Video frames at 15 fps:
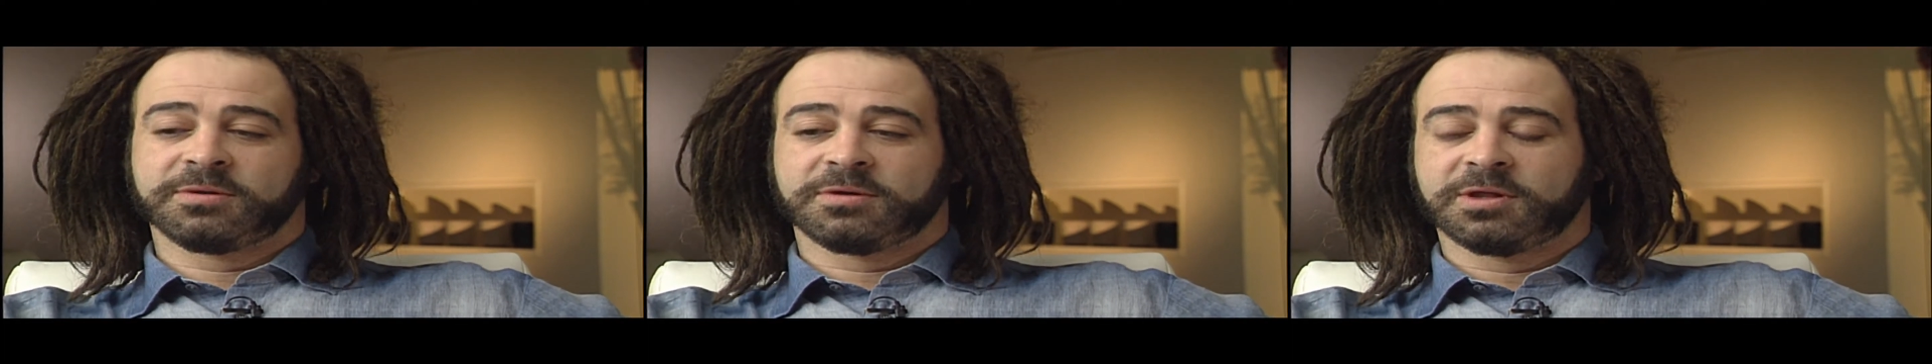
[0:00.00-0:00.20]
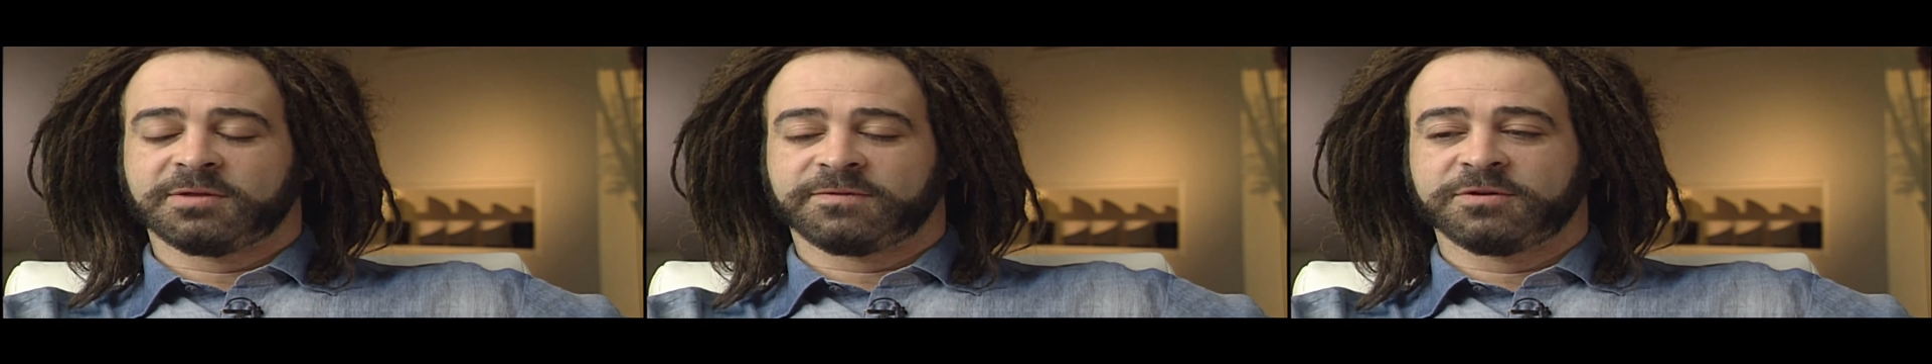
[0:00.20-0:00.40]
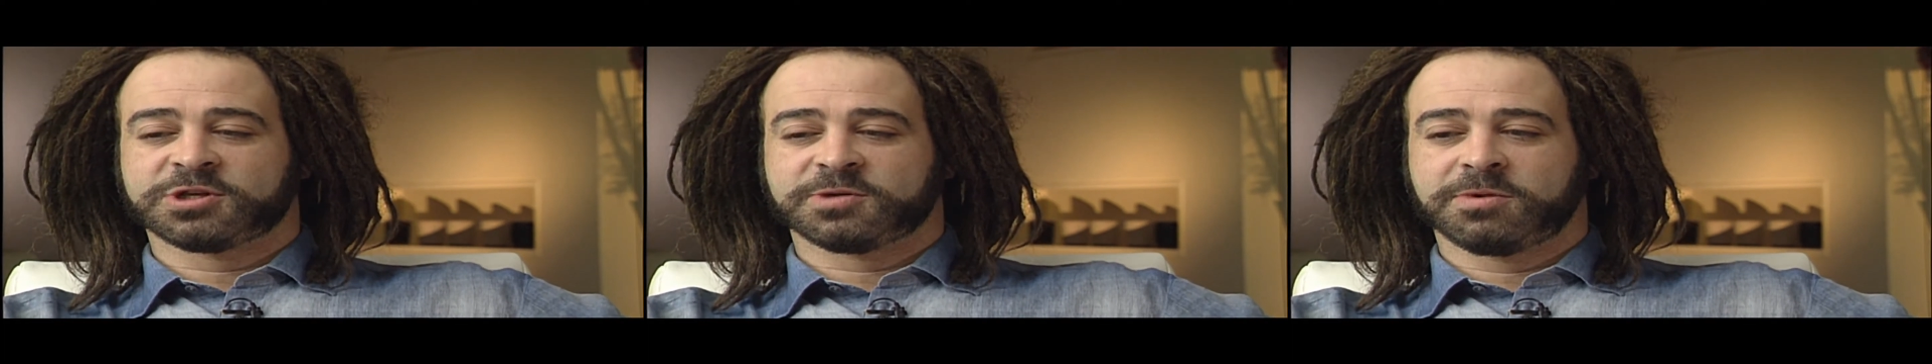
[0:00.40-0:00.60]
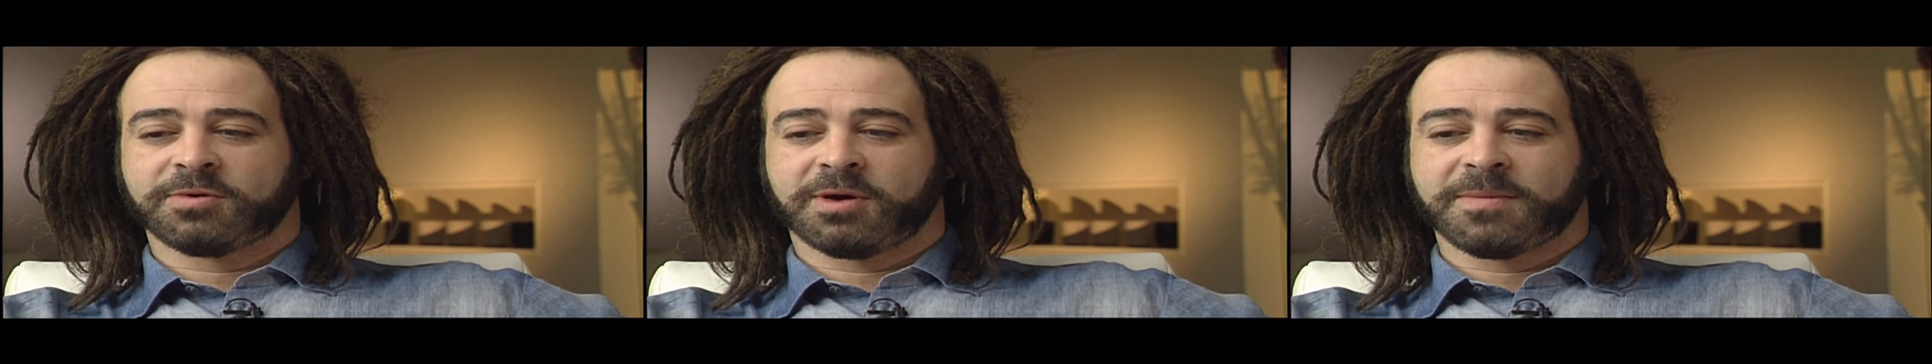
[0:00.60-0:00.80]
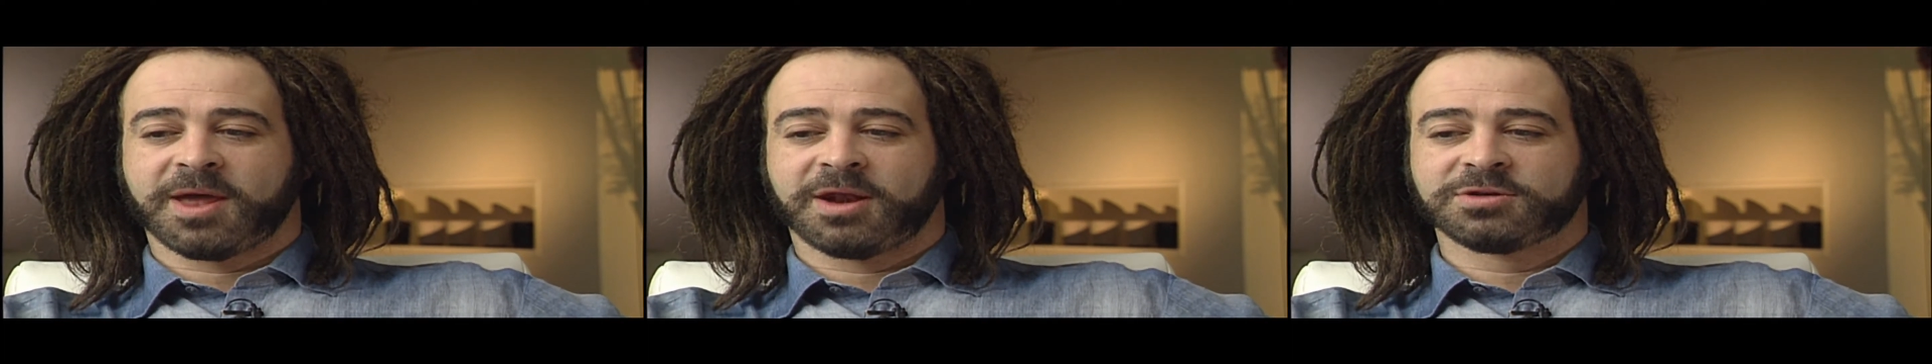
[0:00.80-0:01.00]
in the future be
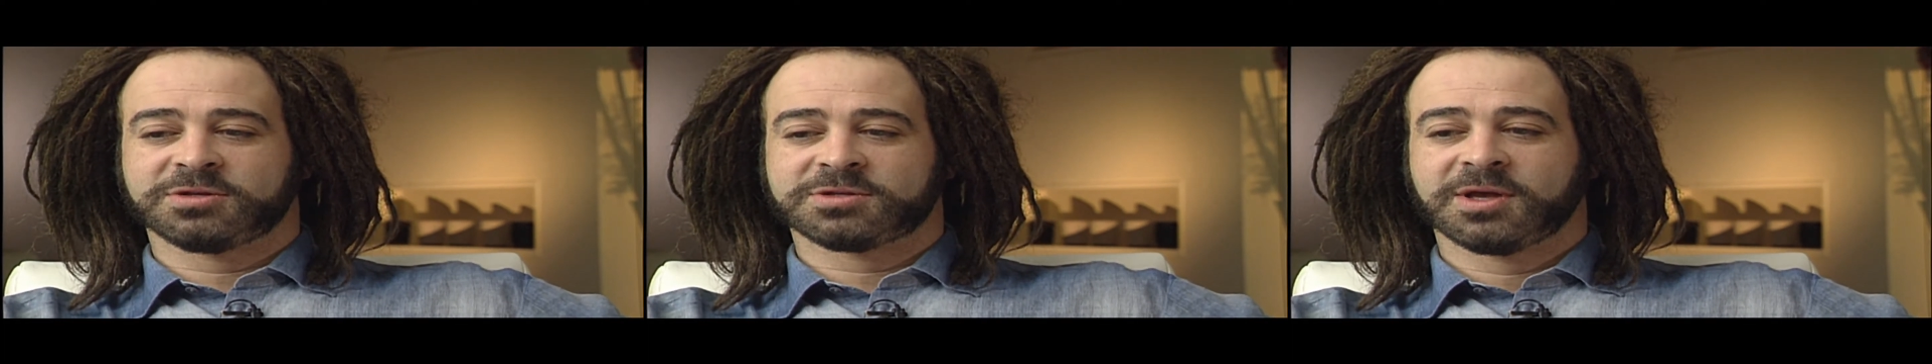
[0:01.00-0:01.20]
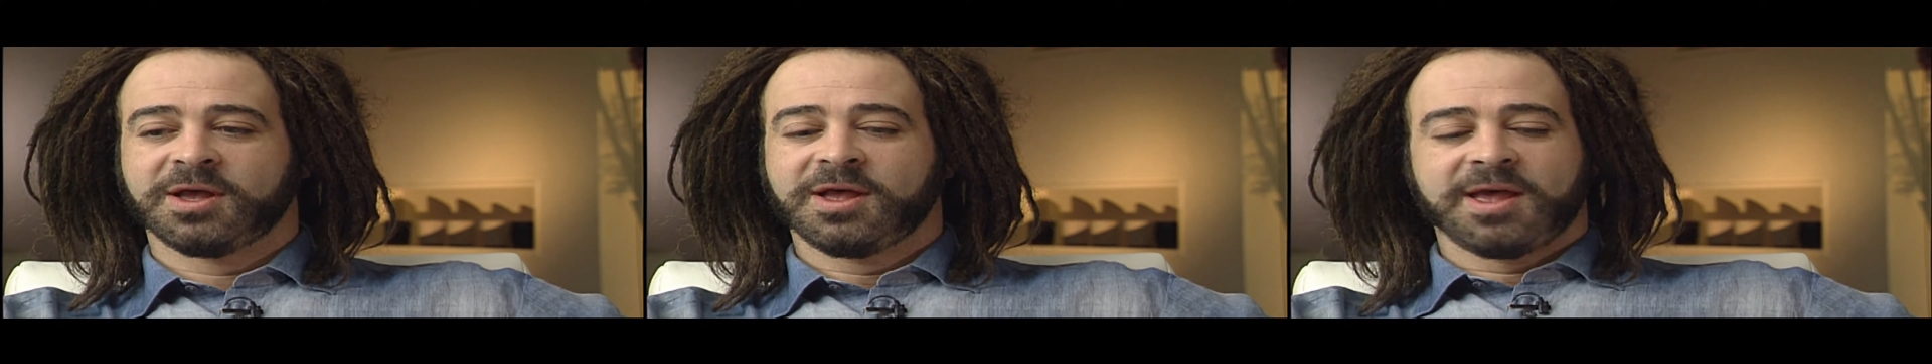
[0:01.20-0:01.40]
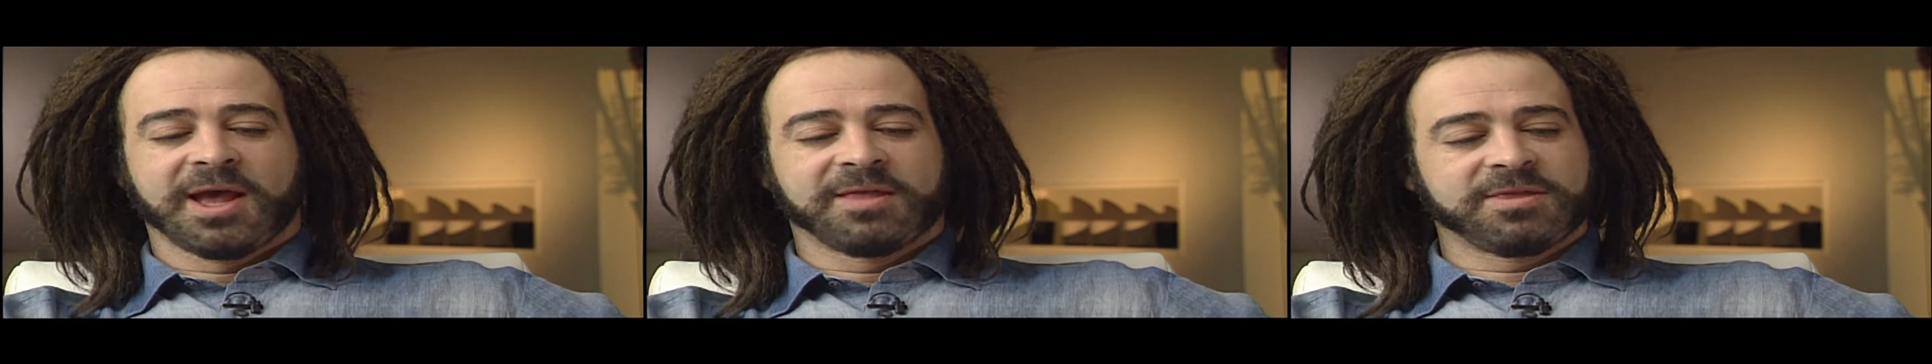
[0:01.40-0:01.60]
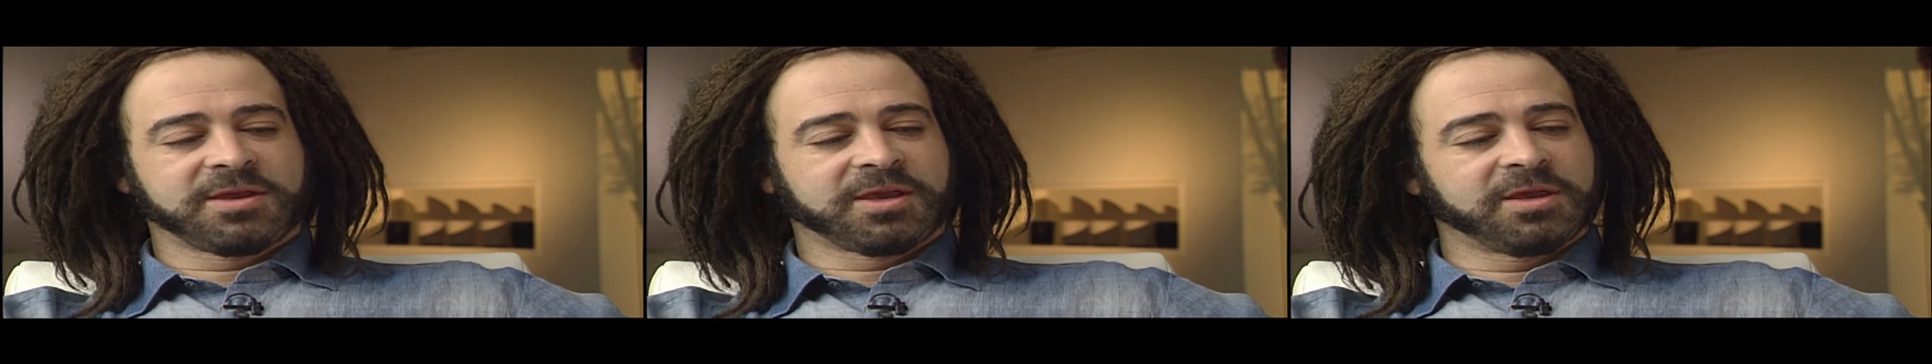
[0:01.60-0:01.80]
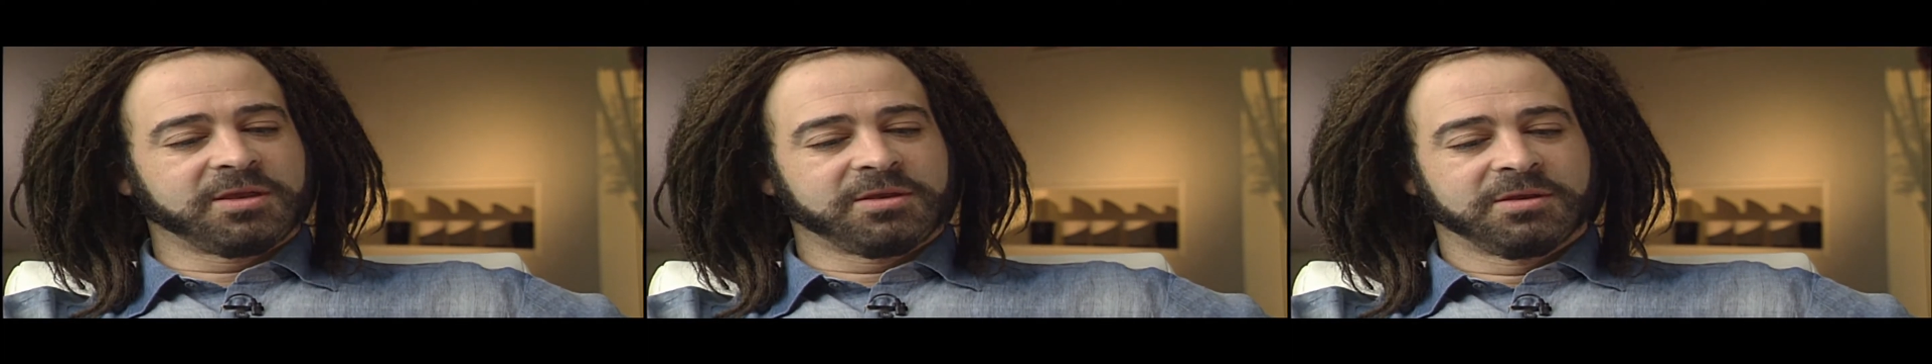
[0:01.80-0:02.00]
my managers, and
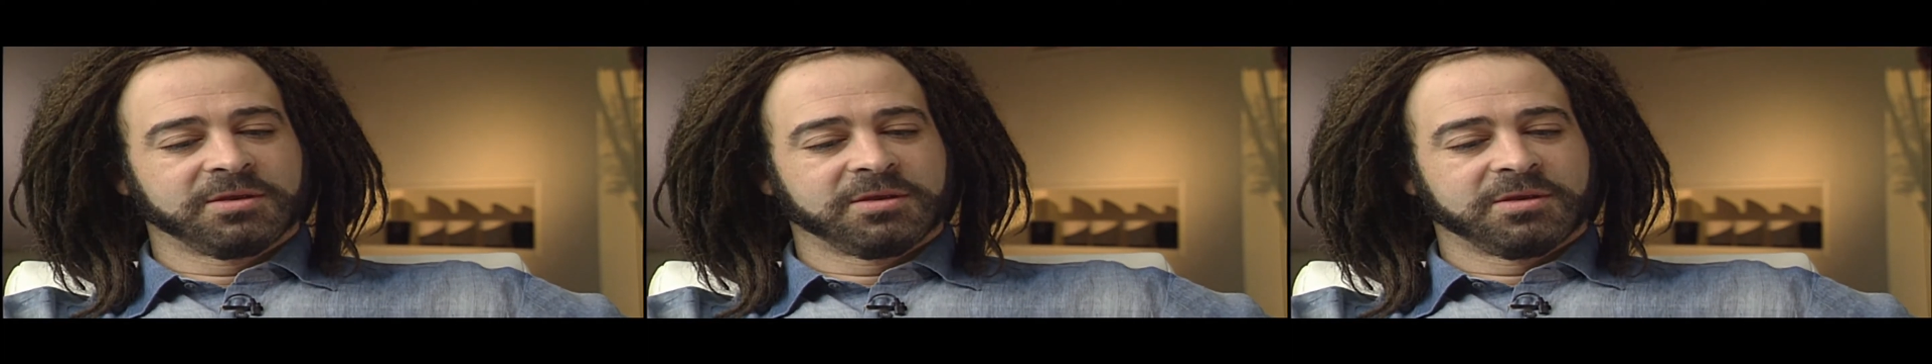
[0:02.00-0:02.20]
thinking